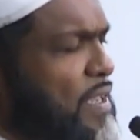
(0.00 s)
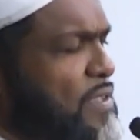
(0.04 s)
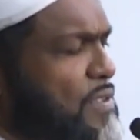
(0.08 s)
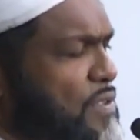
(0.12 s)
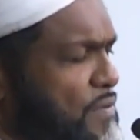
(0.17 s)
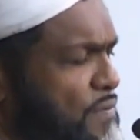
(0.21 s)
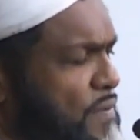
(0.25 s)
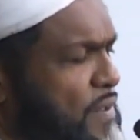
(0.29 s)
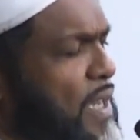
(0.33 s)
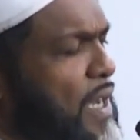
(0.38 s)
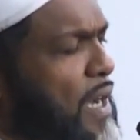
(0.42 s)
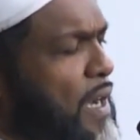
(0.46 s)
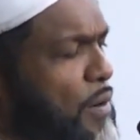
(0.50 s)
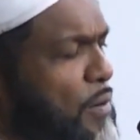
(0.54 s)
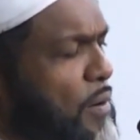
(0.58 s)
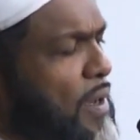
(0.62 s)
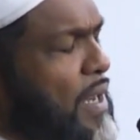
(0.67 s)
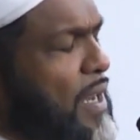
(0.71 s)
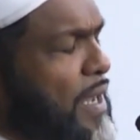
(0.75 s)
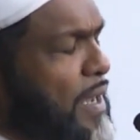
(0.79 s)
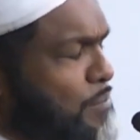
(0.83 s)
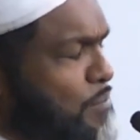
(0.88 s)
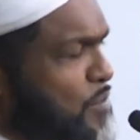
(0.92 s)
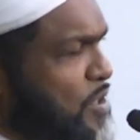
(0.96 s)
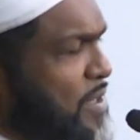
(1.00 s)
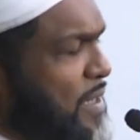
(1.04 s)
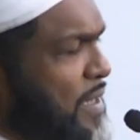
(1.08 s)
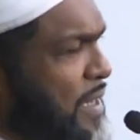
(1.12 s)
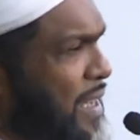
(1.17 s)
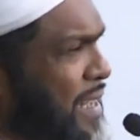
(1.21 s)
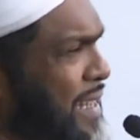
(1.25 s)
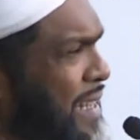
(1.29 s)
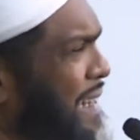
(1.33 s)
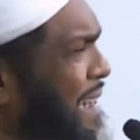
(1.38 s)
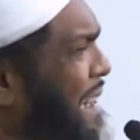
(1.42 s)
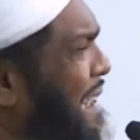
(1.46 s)
years of dawah,
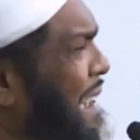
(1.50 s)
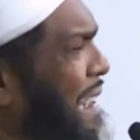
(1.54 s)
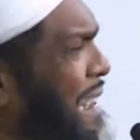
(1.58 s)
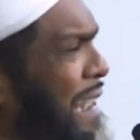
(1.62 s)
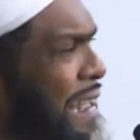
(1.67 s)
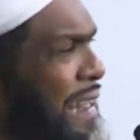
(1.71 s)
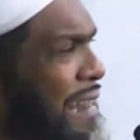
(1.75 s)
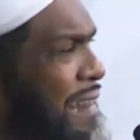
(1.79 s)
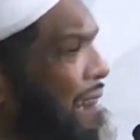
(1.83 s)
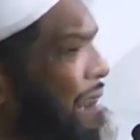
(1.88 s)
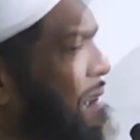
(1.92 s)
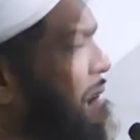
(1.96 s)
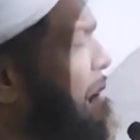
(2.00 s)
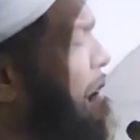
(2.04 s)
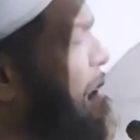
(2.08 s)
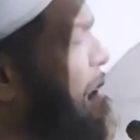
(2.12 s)
alhamdulillah. The